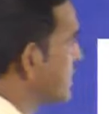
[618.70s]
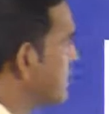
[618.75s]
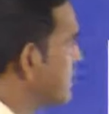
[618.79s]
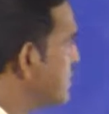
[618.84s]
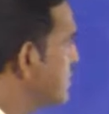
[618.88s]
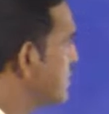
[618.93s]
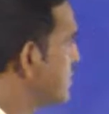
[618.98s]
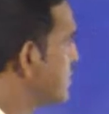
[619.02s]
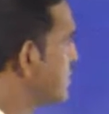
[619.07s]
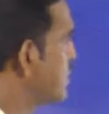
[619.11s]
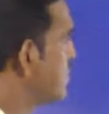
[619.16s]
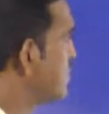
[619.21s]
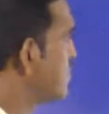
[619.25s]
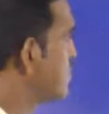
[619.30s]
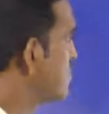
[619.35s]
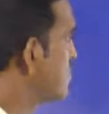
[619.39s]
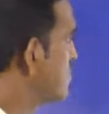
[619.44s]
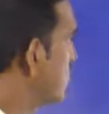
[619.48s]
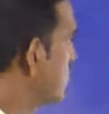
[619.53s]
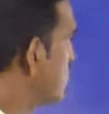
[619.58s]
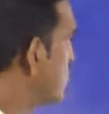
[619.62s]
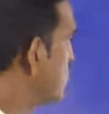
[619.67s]
done.
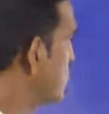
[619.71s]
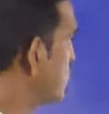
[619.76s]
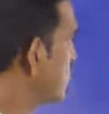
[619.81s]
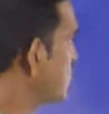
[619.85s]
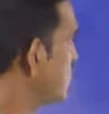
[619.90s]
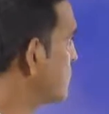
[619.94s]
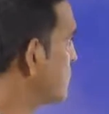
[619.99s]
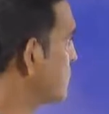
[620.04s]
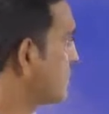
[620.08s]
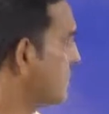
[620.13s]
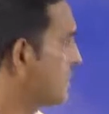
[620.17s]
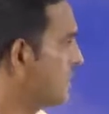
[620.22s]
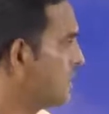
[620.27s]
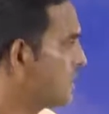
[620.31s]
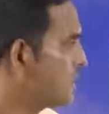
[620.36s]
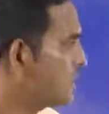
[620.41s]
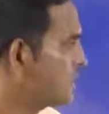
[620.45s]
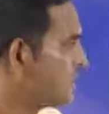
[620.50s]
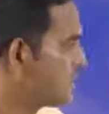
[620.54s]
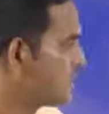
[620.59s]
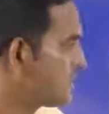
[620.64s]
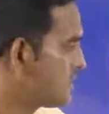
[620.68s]
So I am going to tell
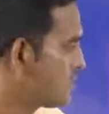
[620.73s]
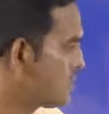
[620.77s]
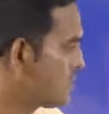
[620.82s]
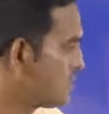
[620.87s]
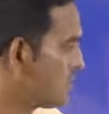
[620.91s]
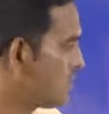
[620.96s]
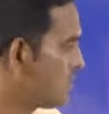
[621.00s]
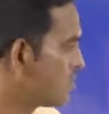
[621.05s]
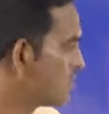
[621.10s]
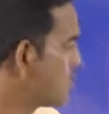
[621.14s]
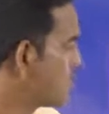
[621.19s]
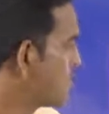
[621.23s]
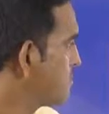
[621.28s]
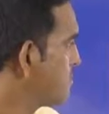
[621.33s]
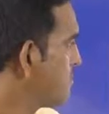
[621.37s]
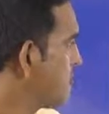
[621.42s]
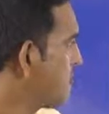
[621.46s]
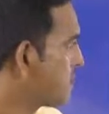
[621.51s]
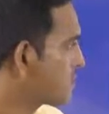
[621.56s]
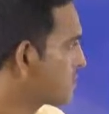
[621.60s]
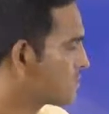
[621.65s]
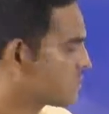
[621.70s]
that this is the 1000
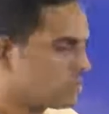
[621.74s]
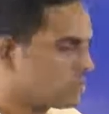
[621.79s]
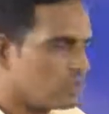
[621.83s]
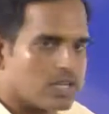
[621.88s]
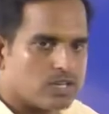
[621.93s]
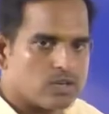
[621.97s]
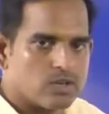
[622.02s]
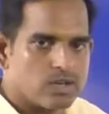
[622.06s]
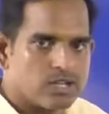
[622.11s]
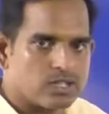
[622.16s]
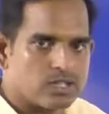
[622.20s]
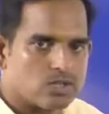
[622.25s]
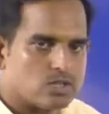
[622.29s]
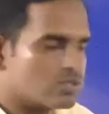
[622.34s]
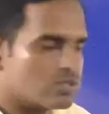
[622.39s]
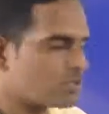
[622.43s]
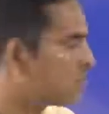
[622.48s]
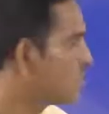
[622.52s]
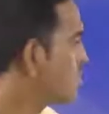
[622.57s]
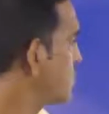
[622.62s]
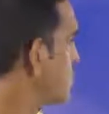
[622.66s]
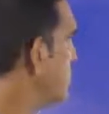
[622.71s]
marks you are going to
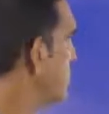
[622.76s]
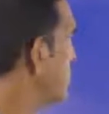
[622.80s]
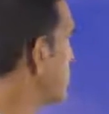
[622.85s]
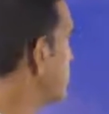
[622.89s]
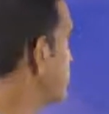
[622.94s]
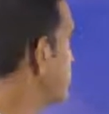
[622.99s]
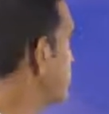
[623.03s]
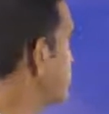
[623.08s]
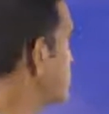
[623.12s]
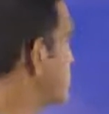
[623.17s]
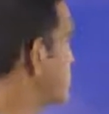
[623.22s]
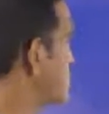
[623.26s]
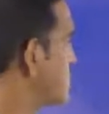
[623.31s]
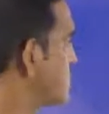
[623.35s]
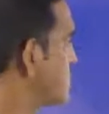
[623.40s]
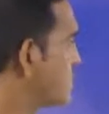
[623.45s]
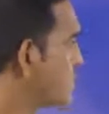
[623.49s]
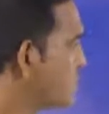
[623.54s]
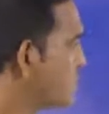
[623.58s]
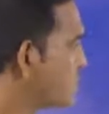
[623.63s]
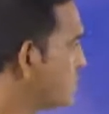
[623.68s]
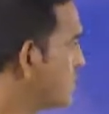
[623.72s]
store, and this
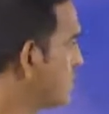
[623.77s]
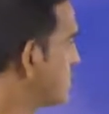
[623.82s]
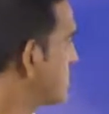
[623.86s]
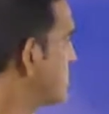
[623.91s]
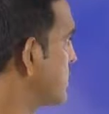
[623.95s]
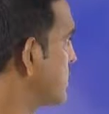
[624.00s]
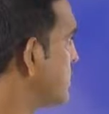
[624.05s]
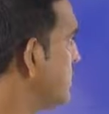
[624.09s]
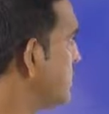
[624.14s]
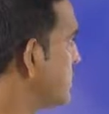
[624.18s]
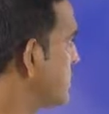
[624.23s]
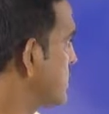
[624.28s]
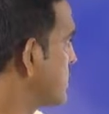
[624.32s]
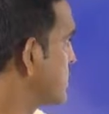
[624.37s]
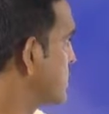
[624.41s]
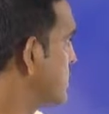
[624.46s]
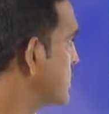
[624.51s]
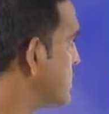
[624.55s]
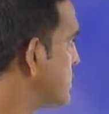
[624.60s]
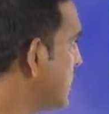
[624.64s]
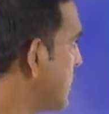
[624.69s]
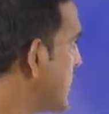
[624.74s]
is the student,
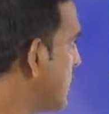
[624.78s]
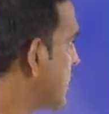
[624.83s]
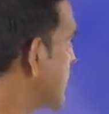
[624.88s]
this is the